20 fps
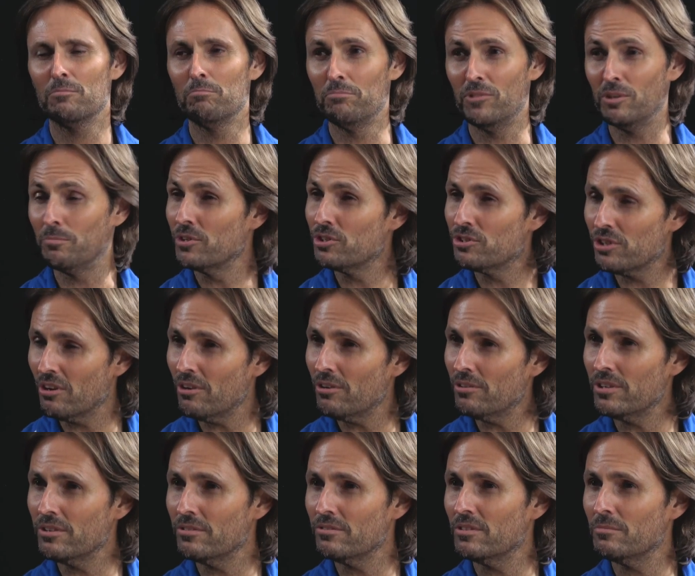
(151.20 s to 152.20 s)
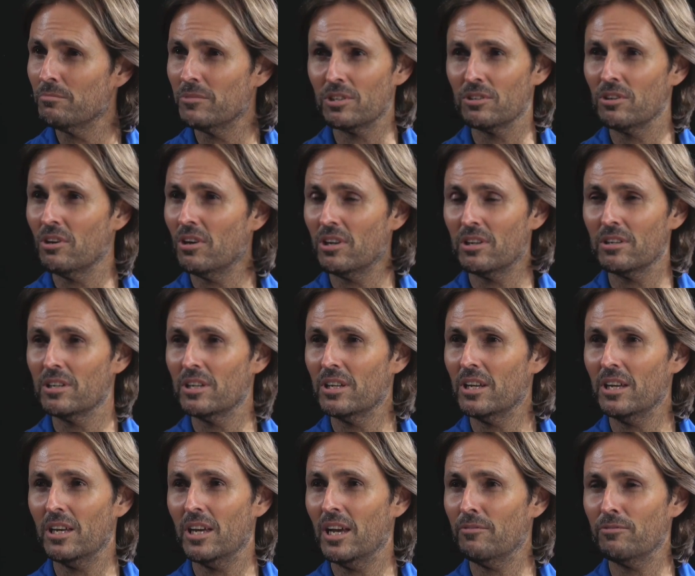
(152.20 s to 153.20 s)
the majority of them are not,
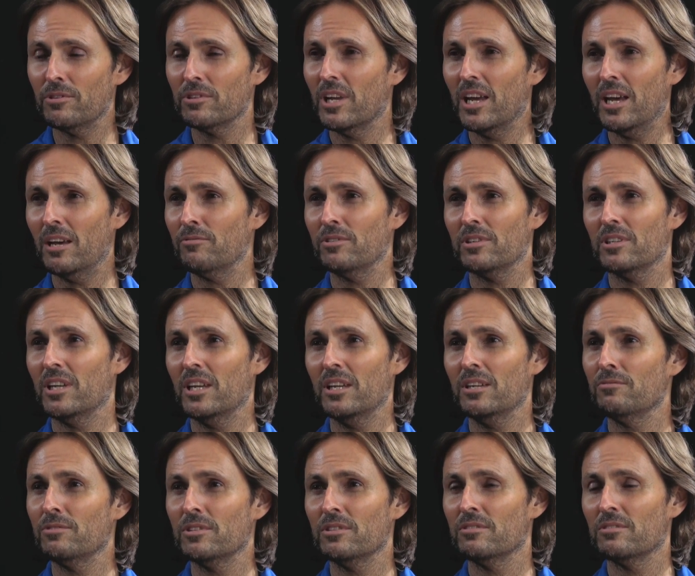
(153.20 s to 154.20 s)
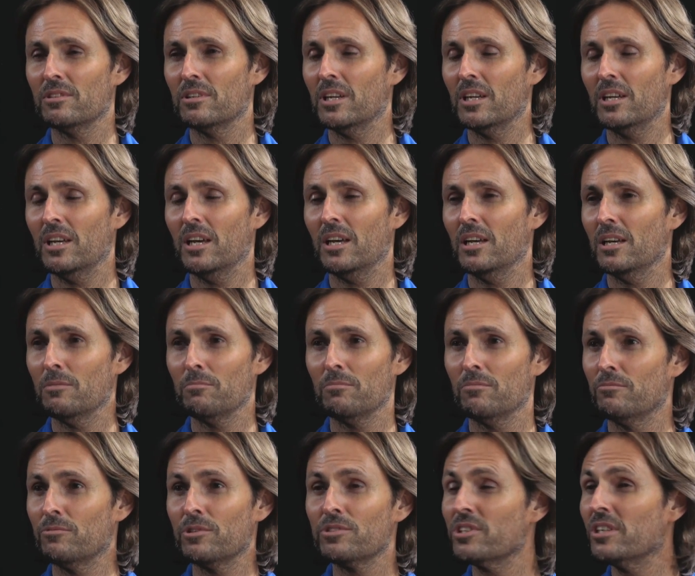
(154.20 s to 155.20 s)
haven't, haven't even um,
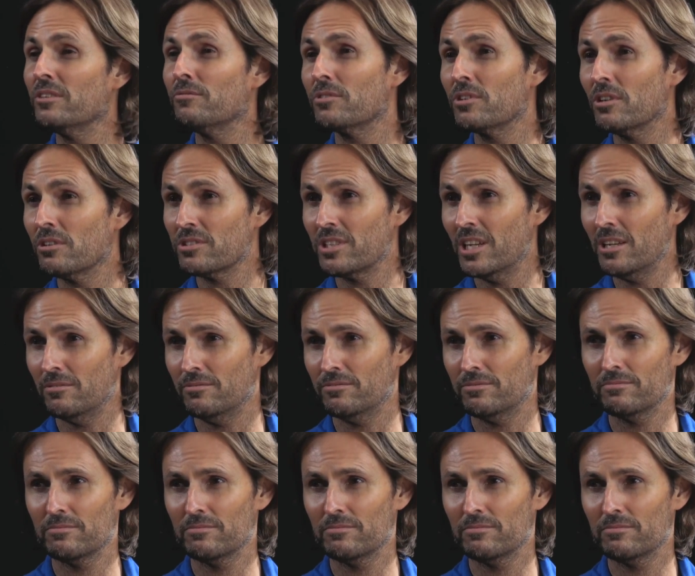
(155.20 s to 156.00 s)
received God's love.